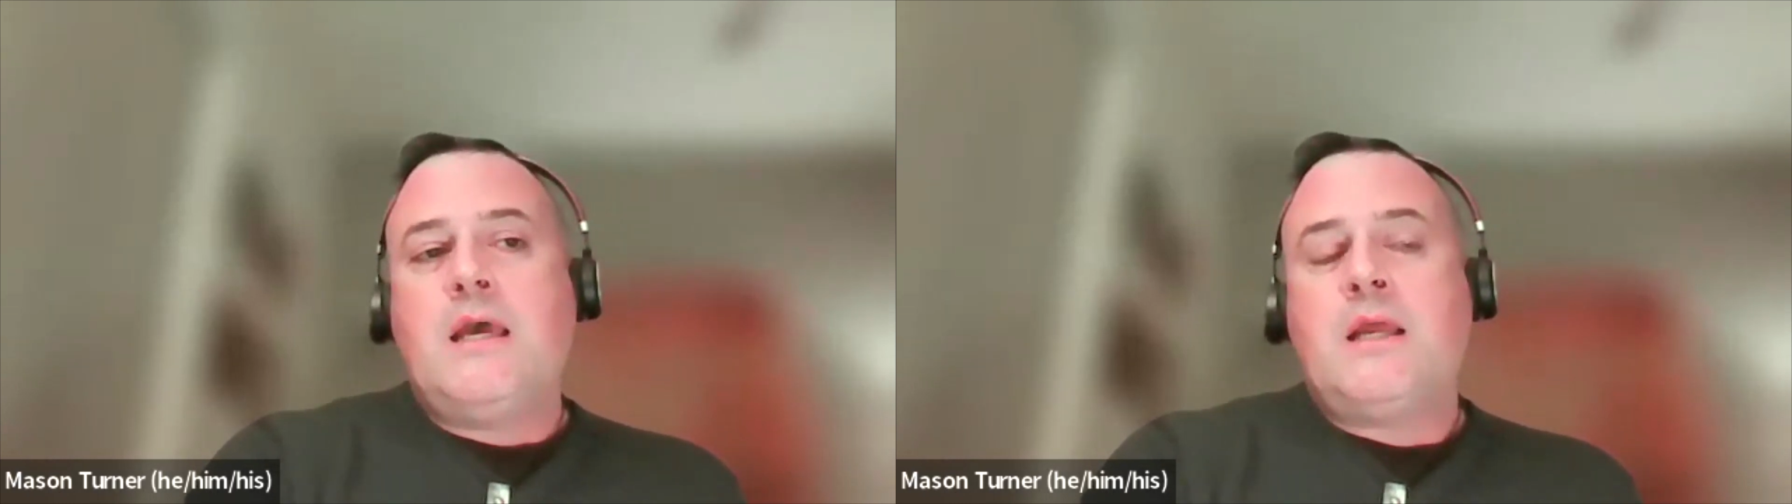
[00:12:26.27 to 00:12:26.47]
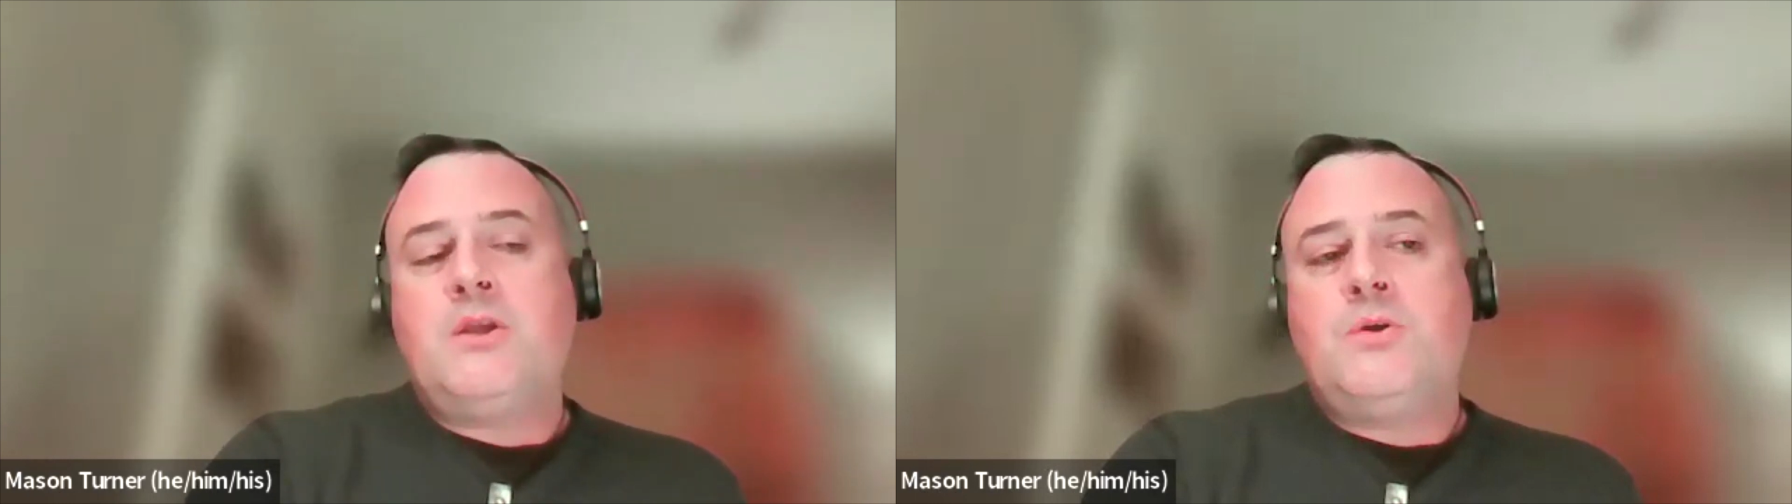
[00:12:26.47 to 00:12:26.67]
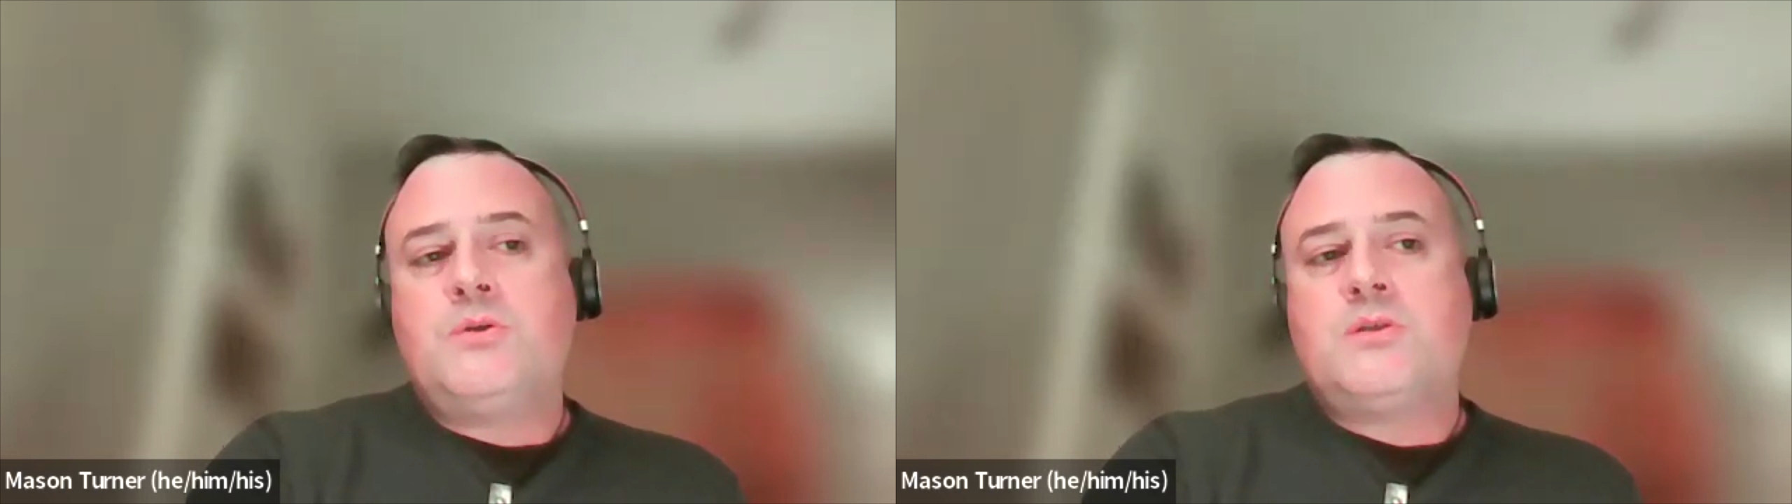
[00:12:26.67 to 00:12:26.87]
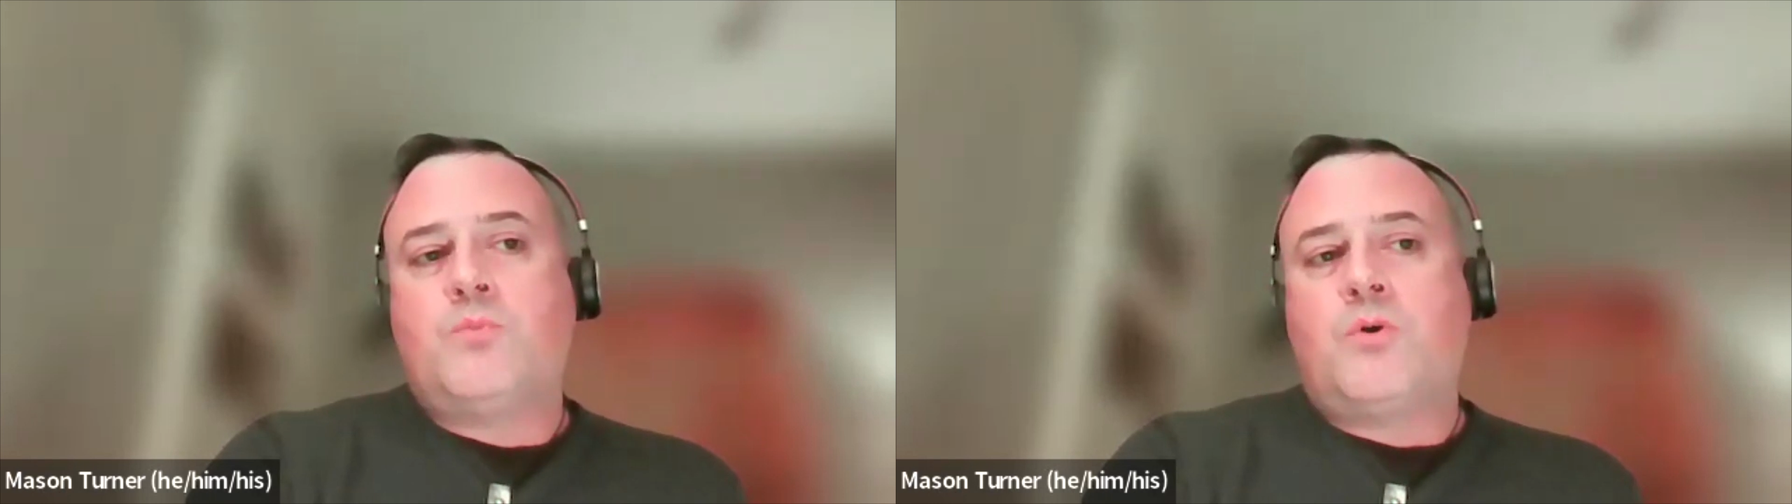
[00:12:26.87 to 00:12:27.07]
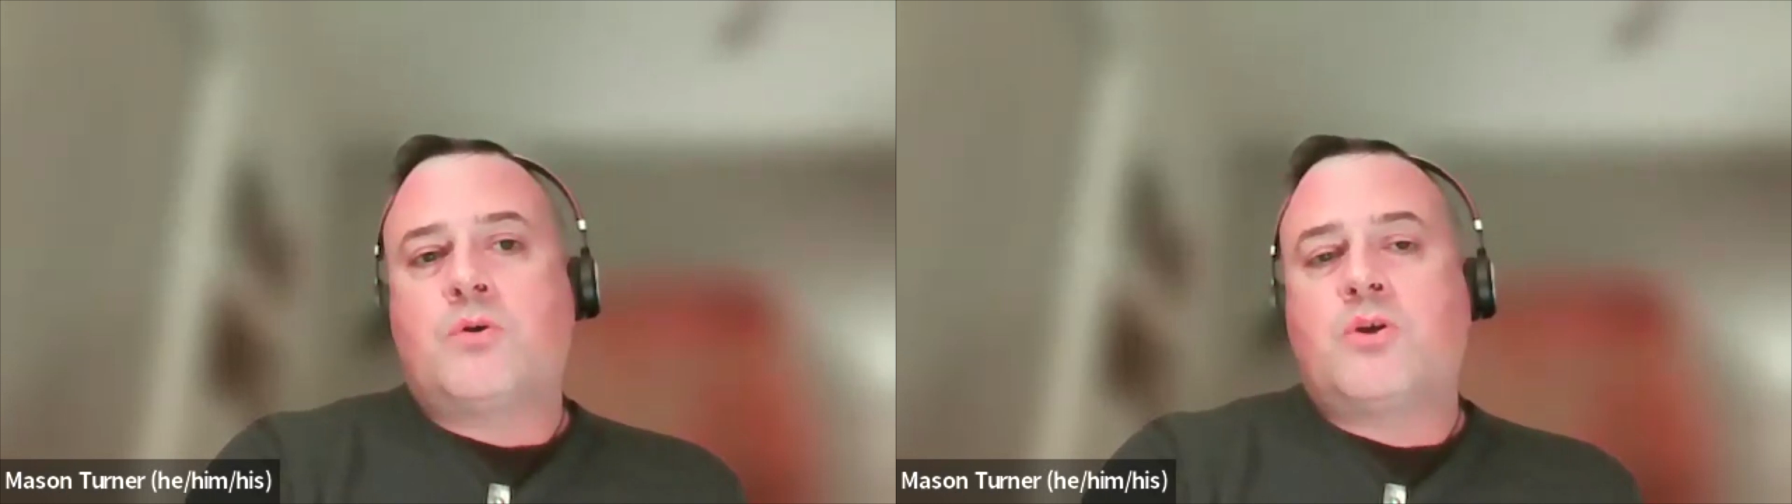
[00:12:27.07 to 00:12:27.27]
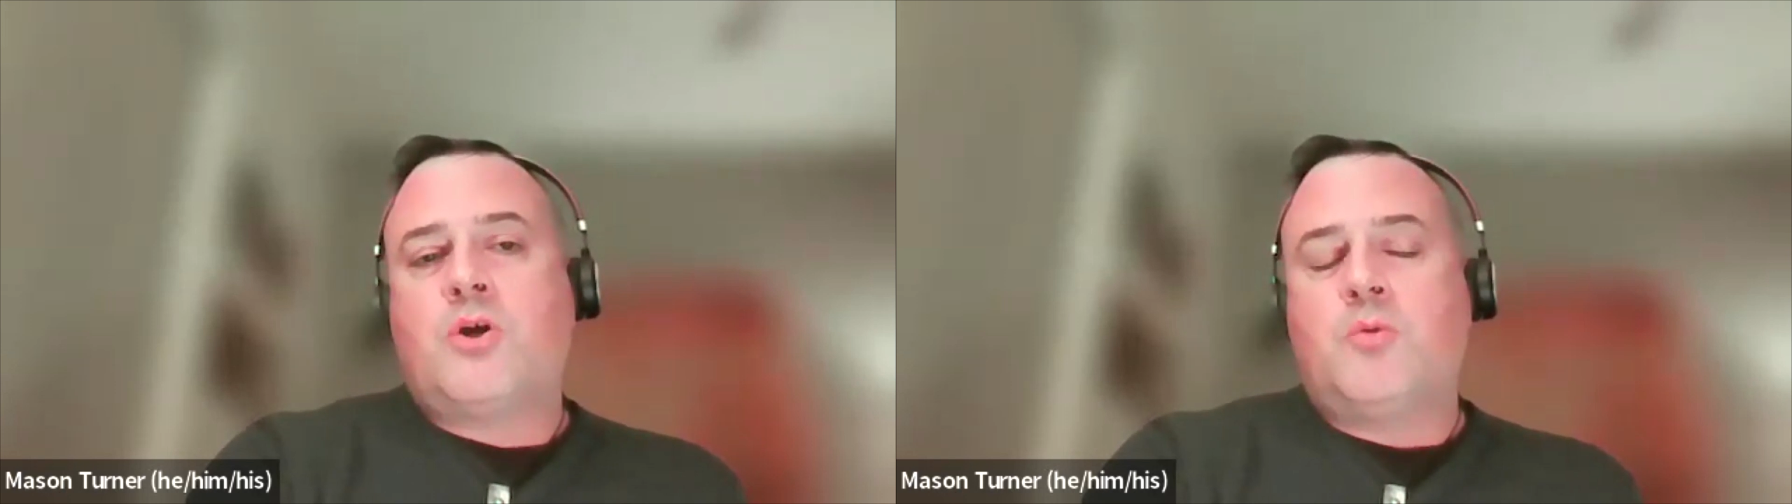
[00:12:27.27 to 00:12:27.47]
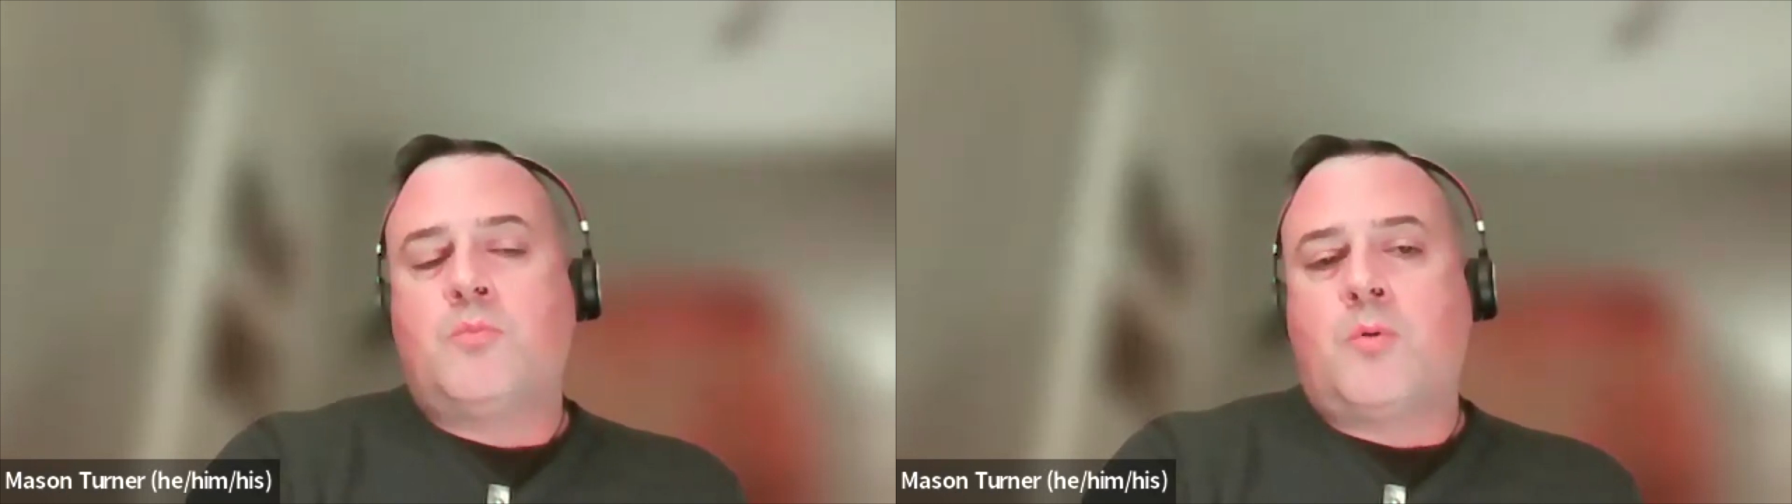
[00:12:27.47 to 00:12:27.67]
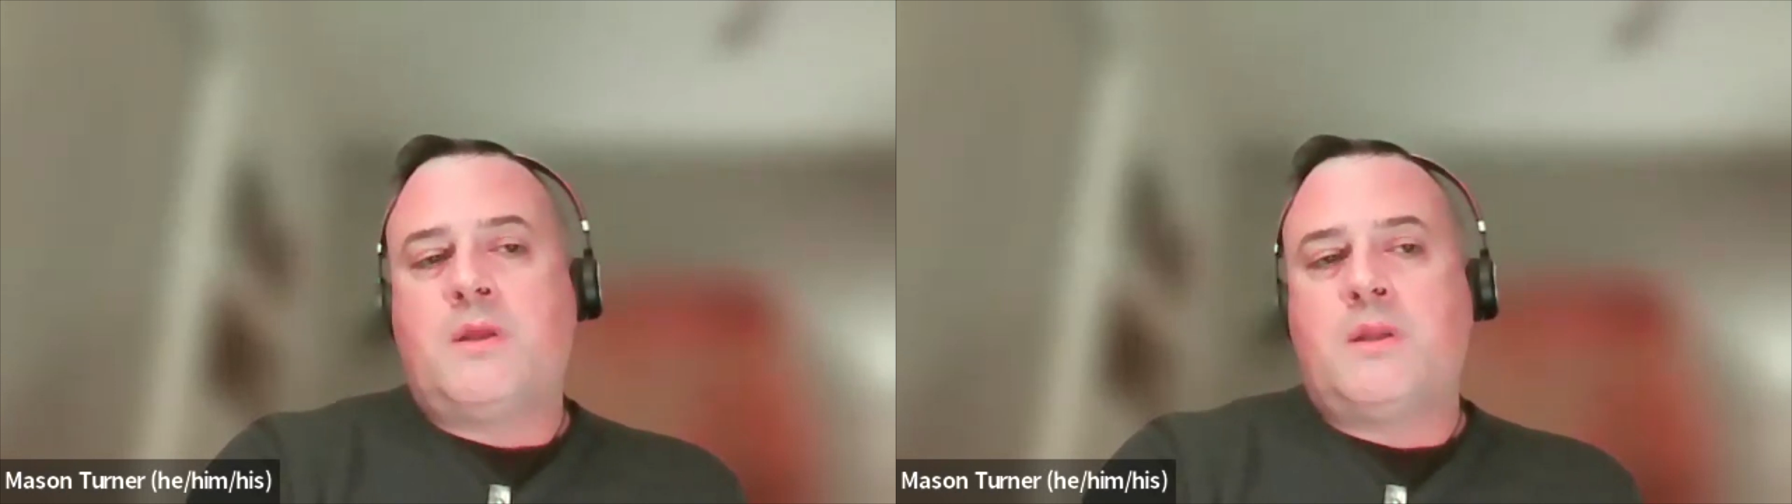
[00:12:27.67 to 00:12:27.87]
And I use the word
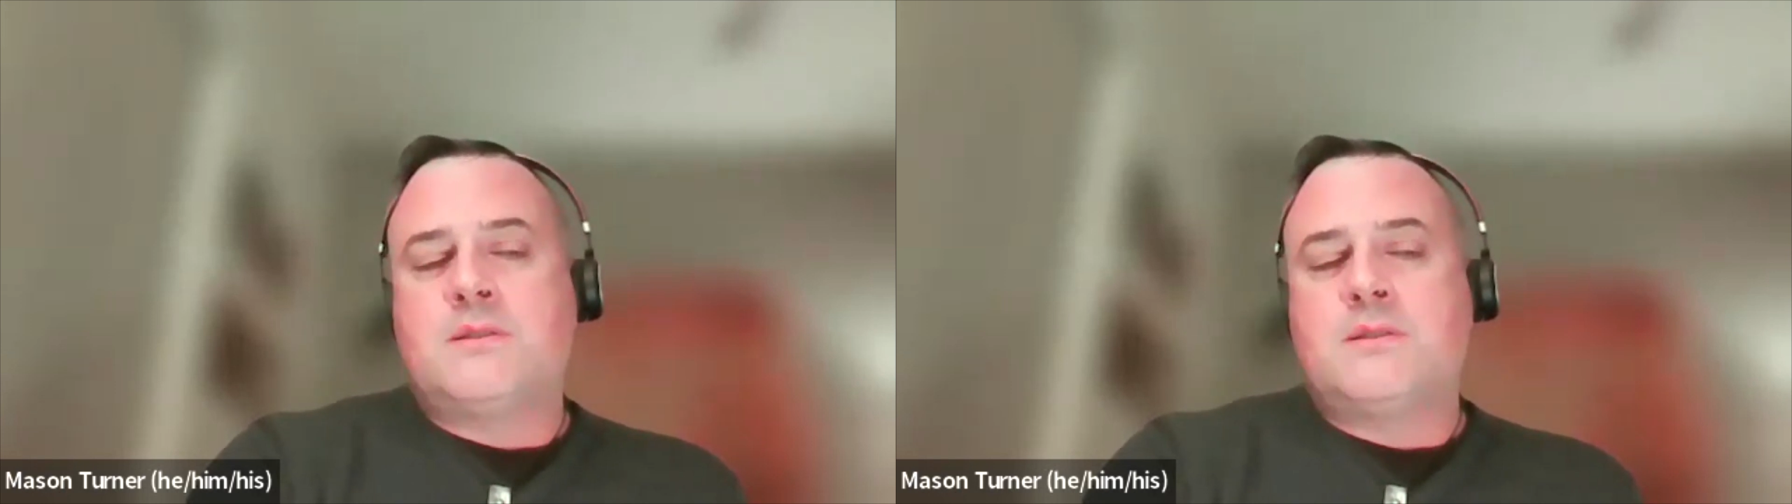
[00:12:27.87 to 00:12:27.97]
comorbid